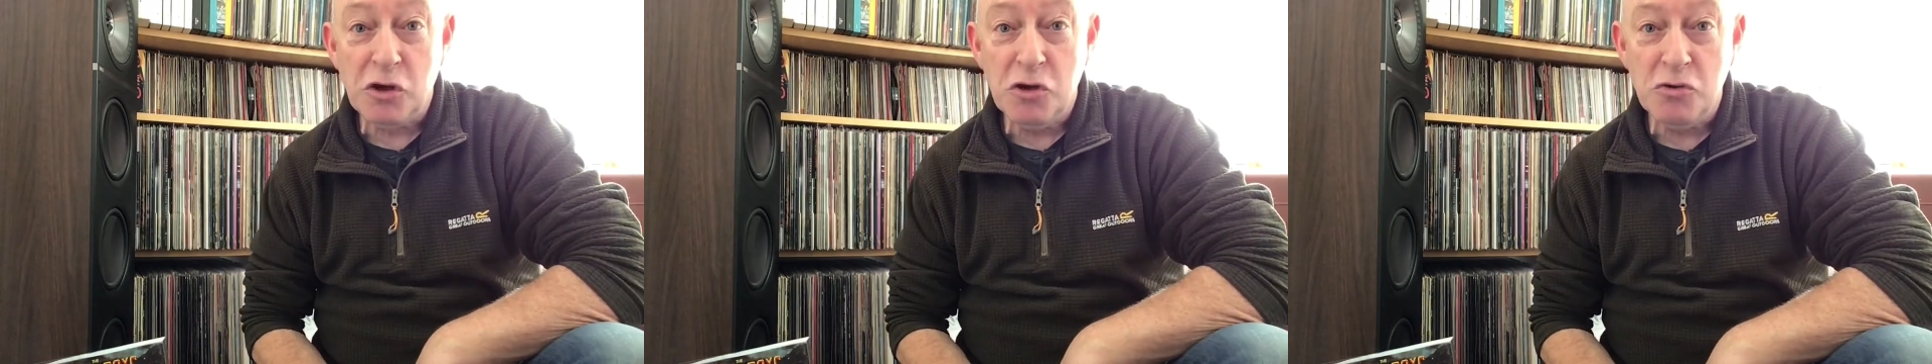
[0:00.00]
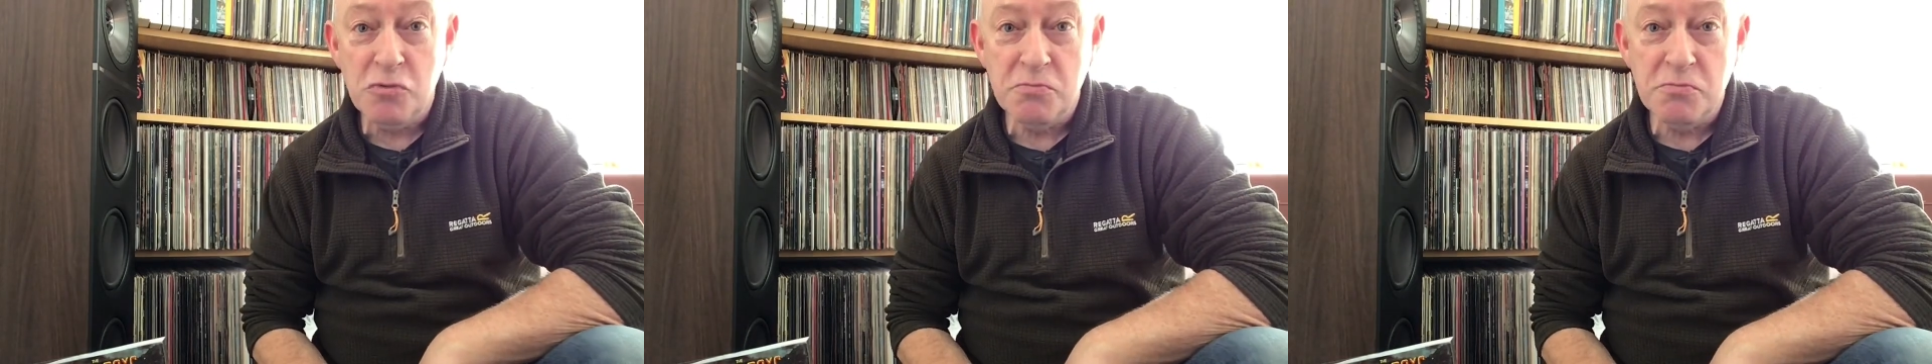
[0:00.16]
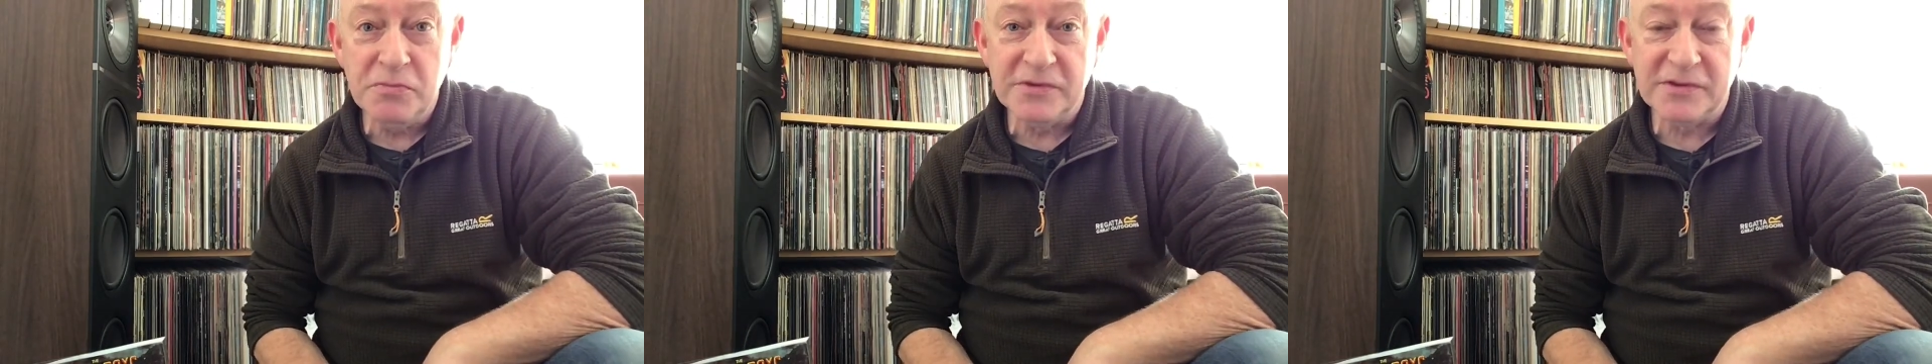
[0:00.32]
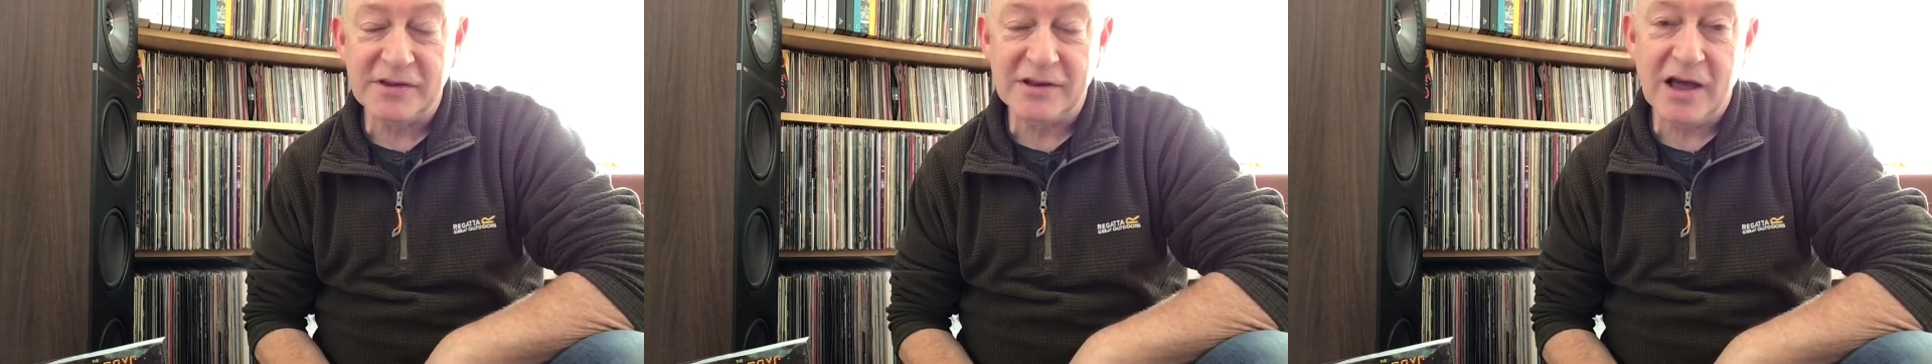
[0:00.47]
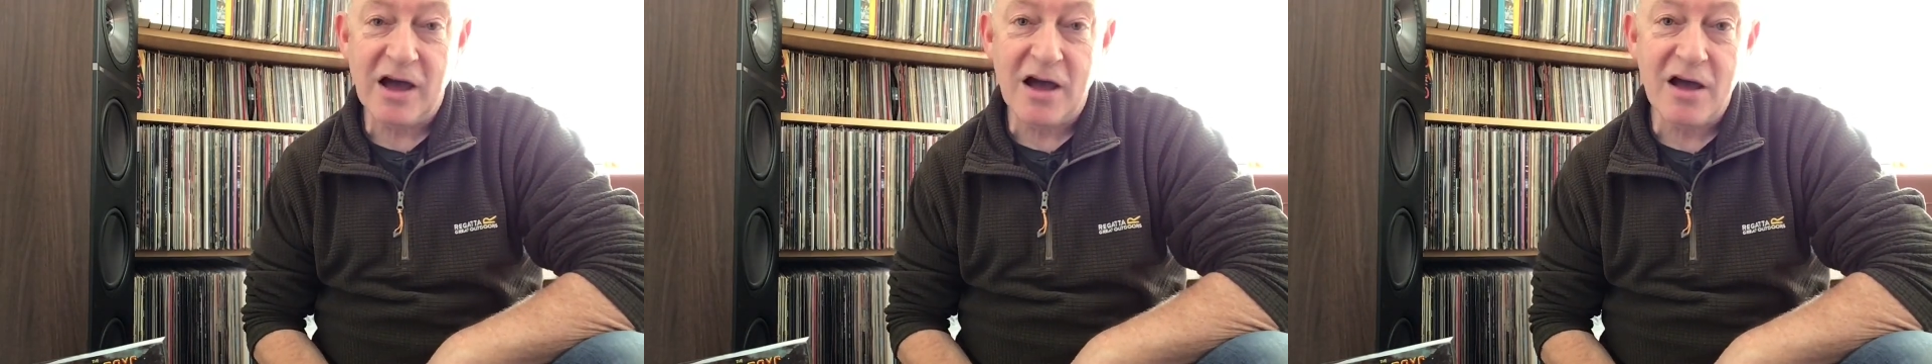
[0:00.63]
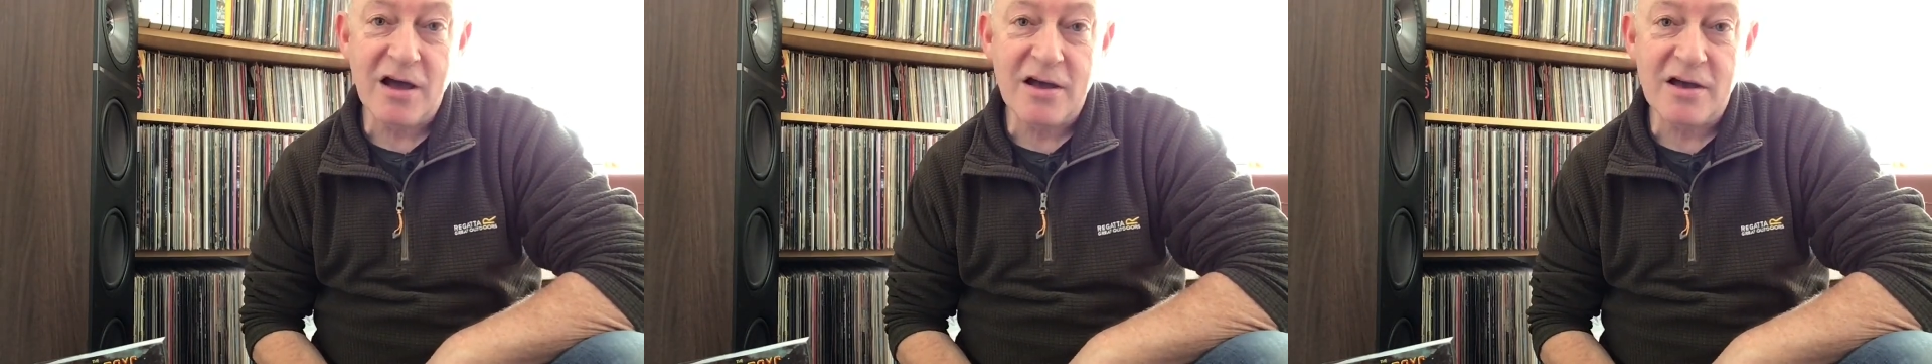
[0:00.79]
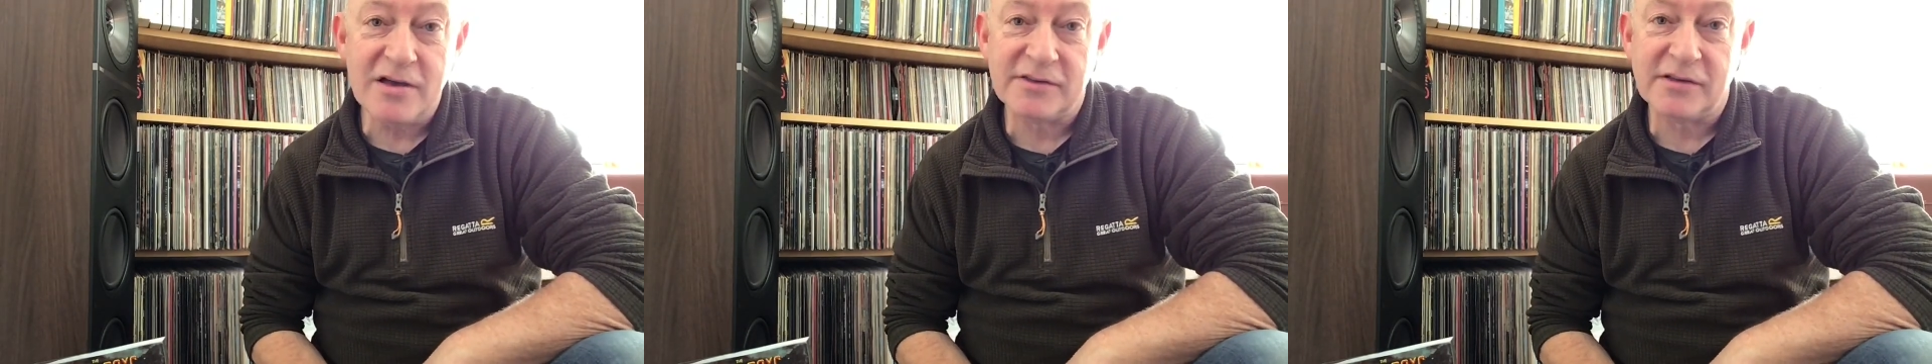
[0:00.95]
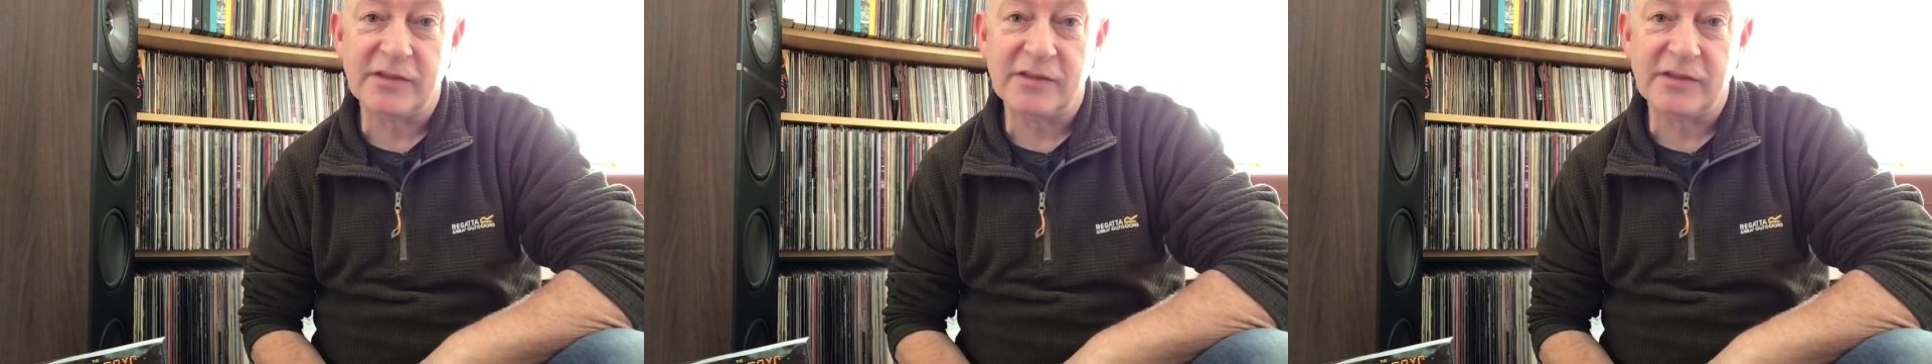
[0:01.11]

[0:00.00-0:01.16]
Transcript: ums and ahs.